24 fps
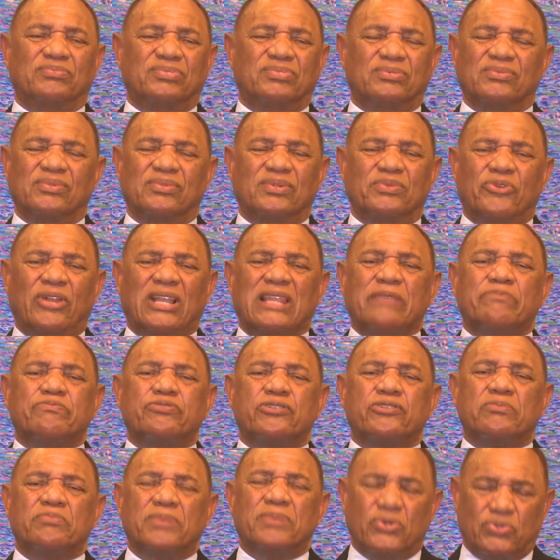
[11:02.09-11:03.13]
really
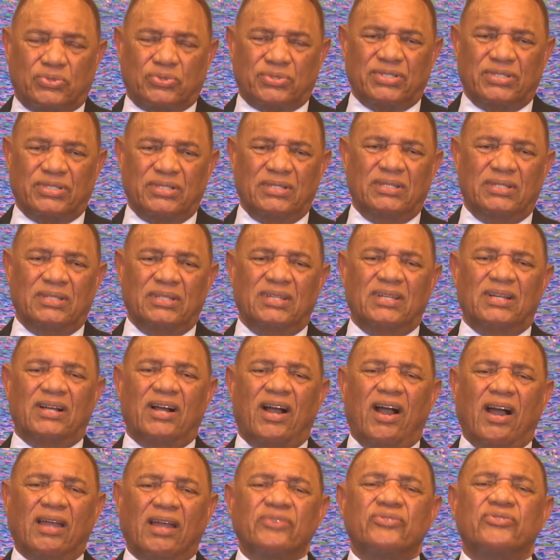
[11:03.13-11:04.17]
promote
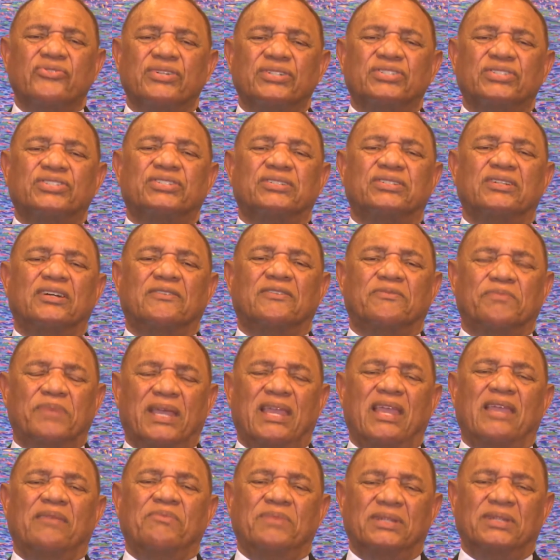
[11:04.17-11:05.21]
hundreds of Bahamian